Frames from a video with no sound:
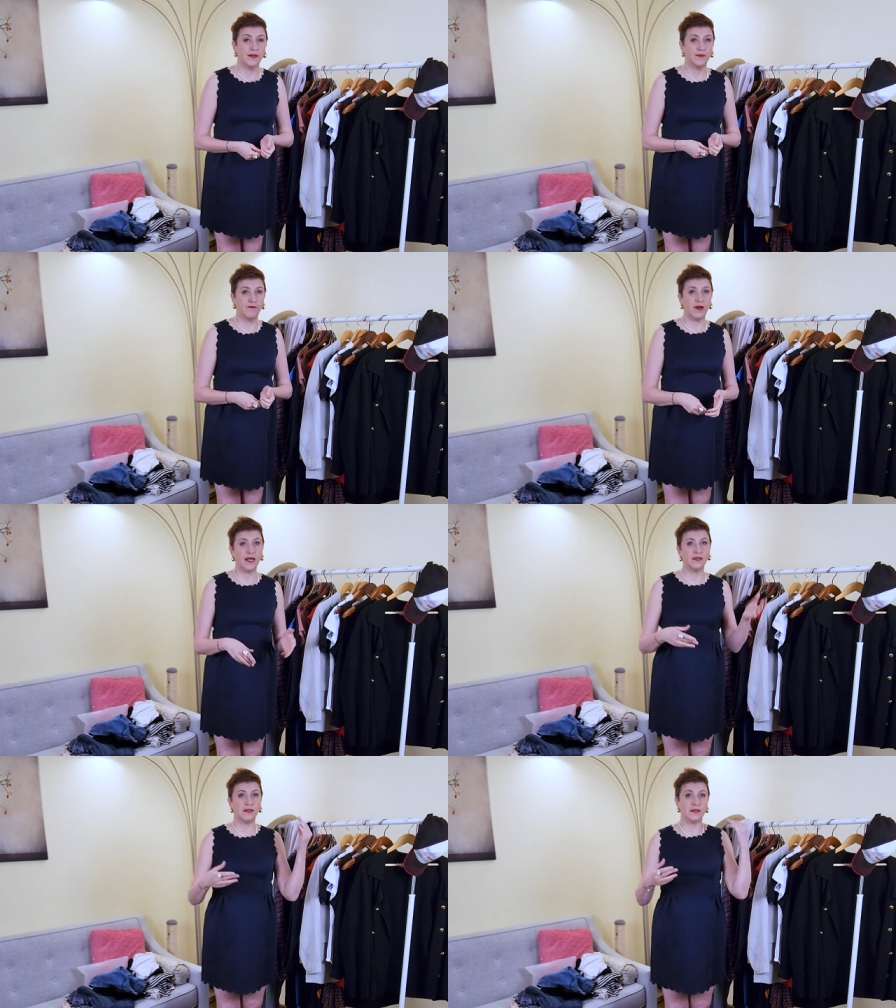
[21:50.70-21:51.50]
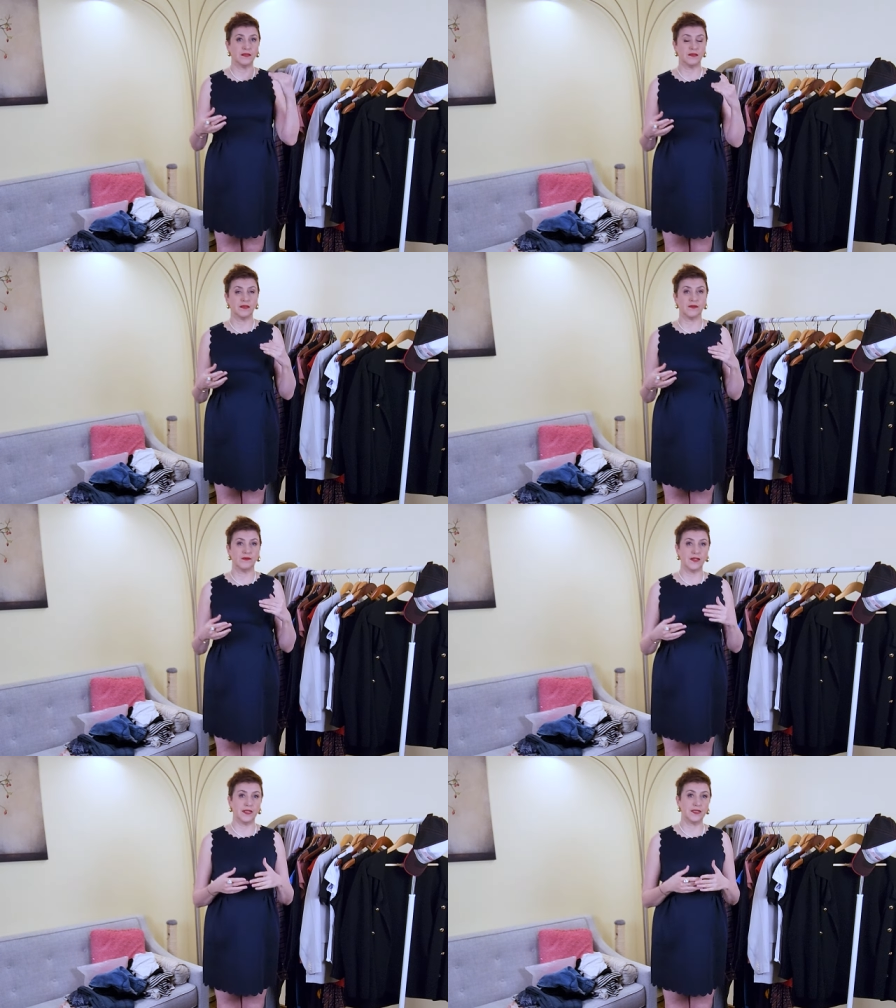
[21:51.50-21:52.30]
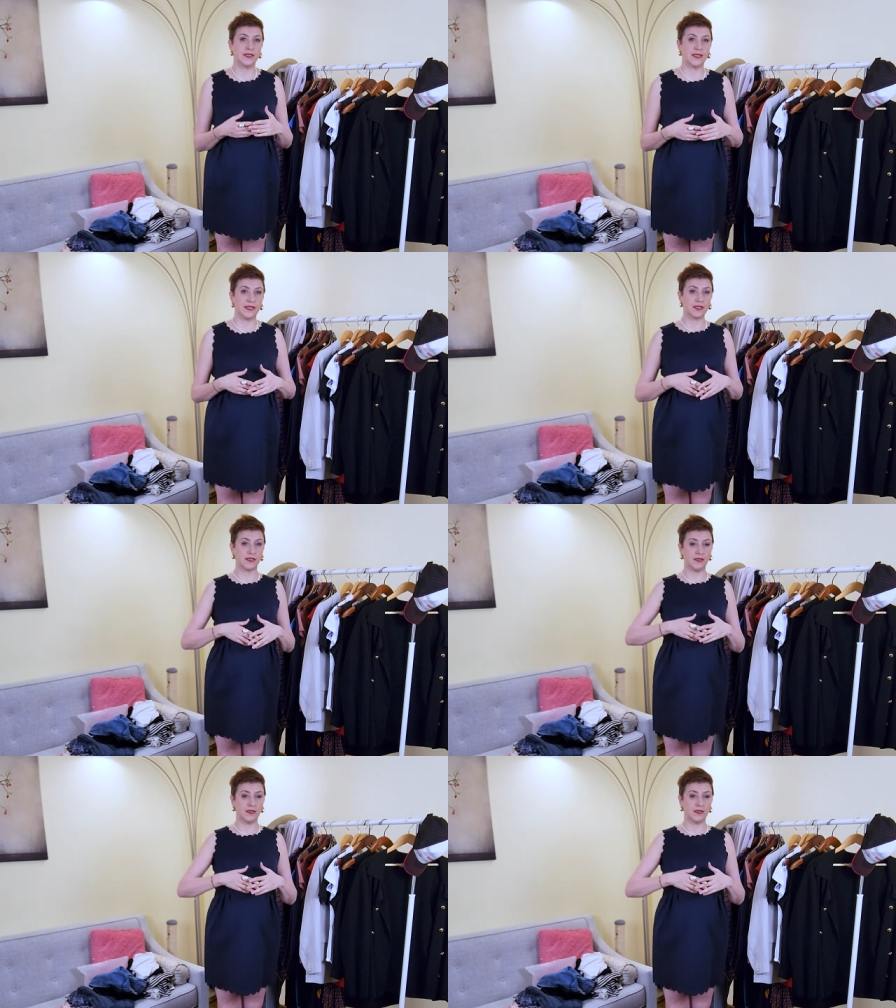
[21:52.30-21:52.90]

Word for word: right when it's like